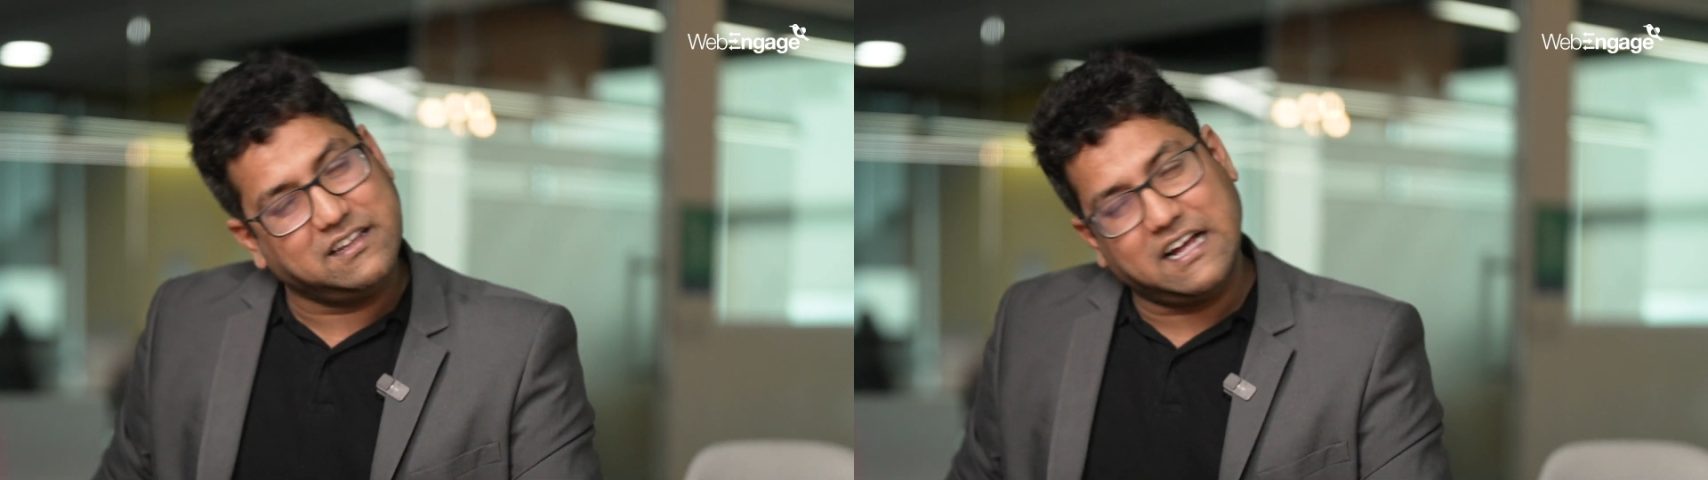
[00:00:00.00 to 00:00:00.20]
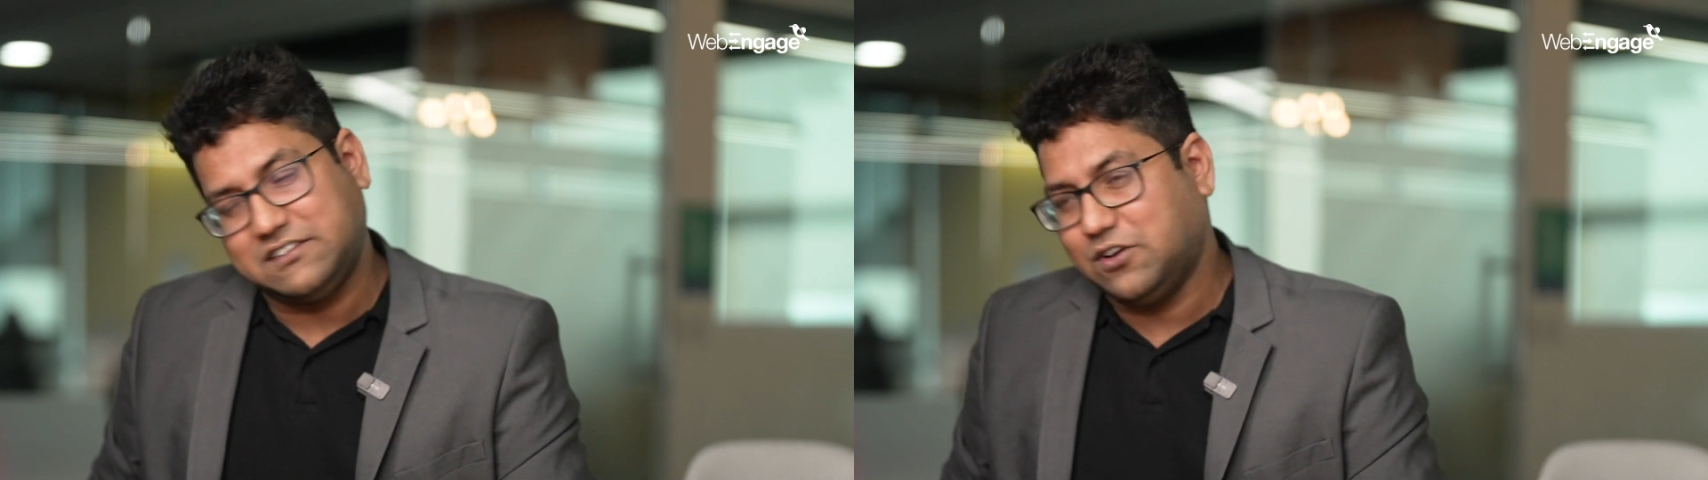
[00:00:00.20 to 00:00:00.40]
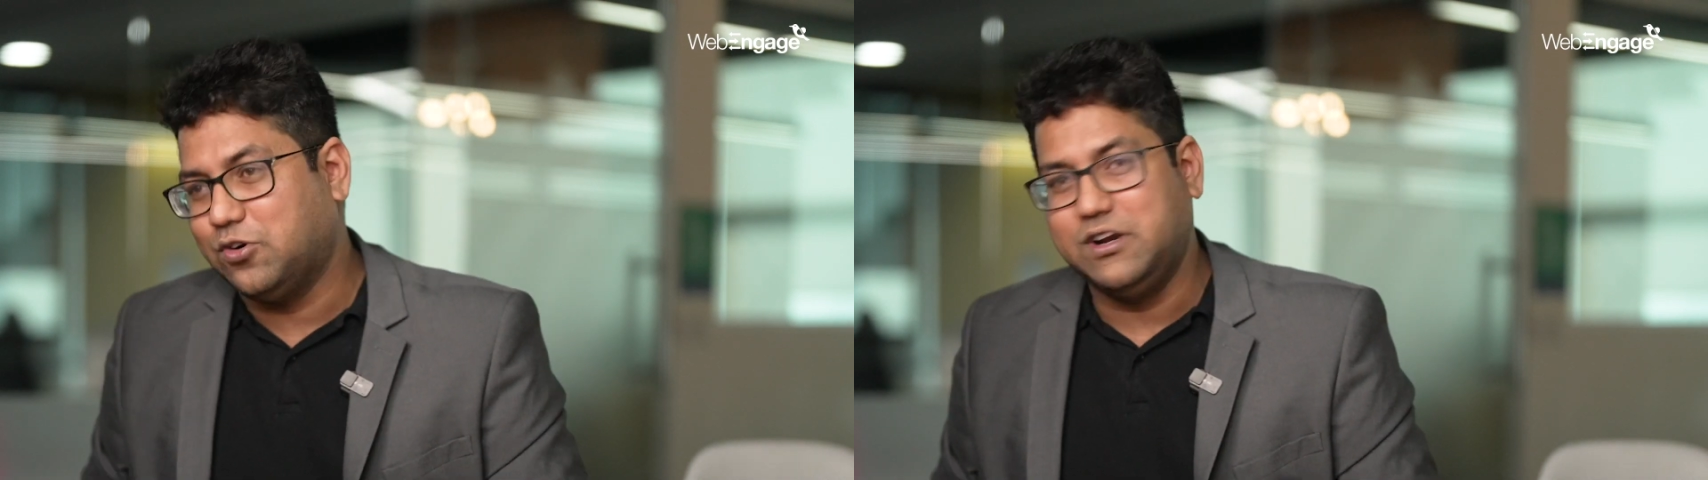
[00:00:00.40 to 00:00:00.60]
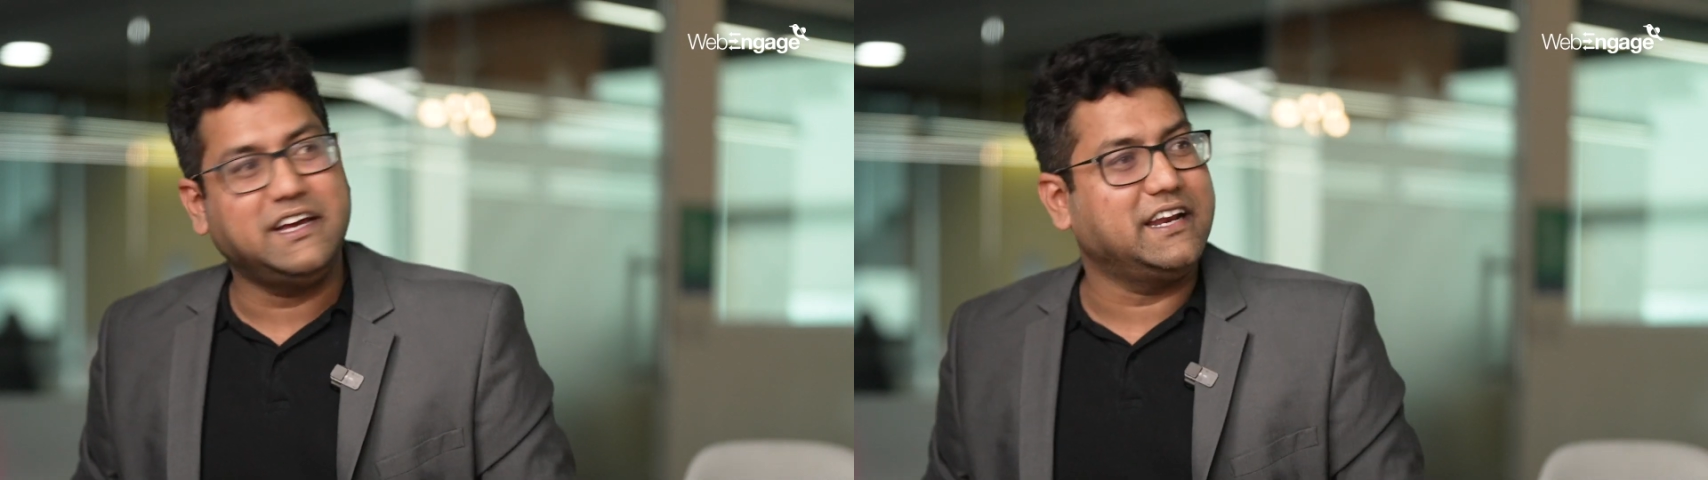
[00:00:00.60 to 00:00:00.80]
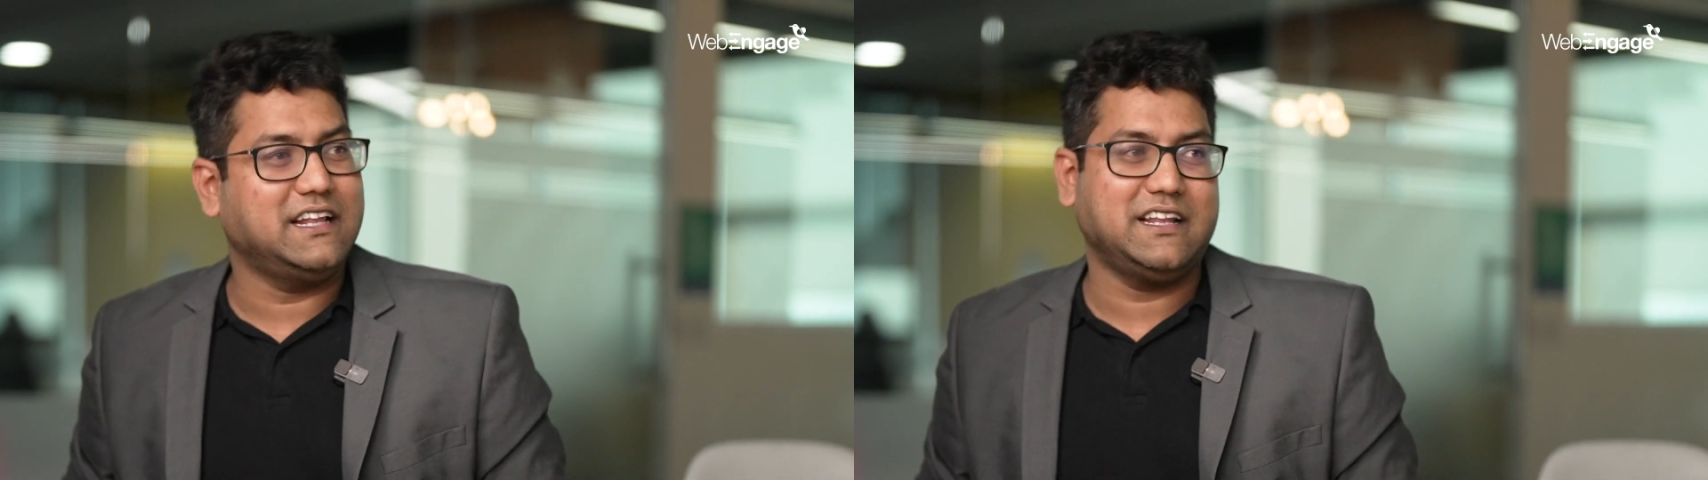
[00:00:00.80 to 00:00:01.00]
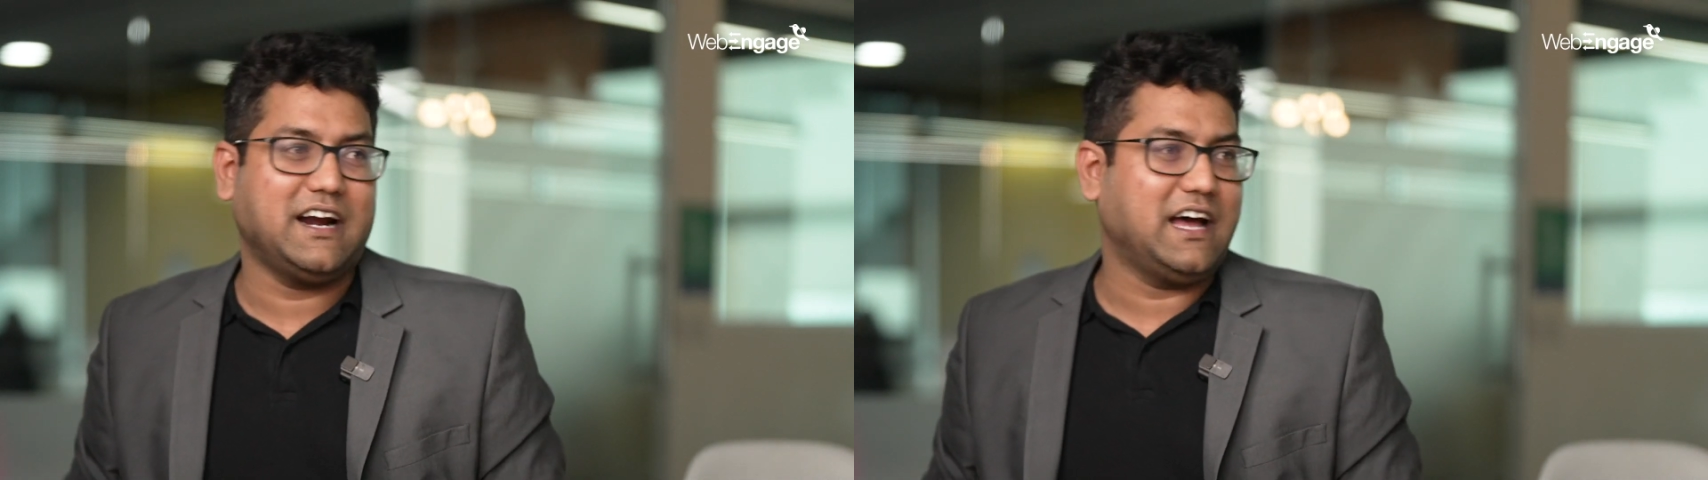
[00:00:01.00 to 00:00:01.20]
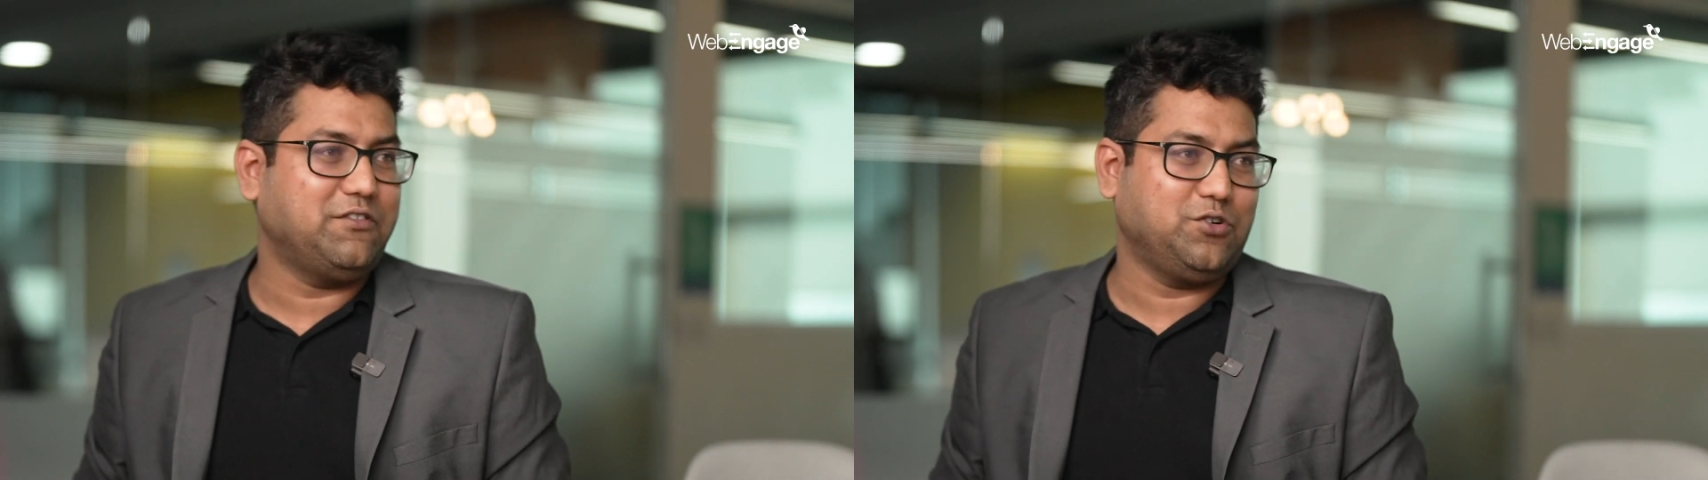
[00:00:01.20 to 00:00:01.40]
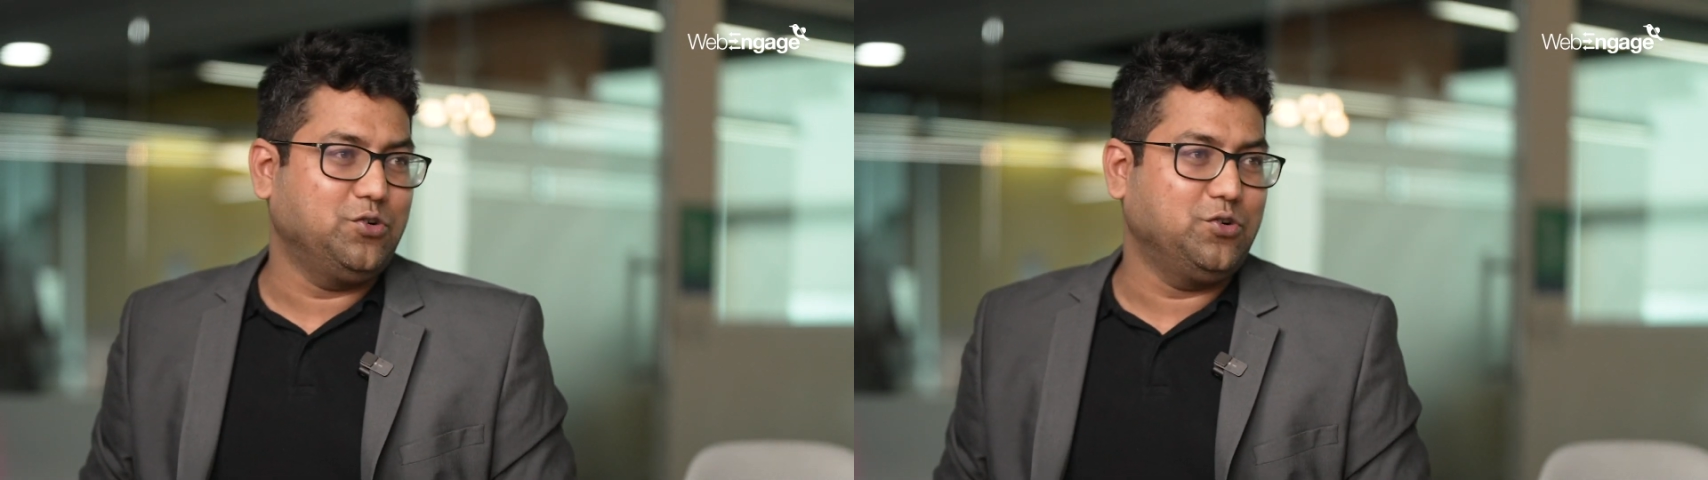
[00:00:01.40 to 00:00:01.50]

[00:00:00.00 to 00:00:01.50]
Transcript: That's a holy grail that I have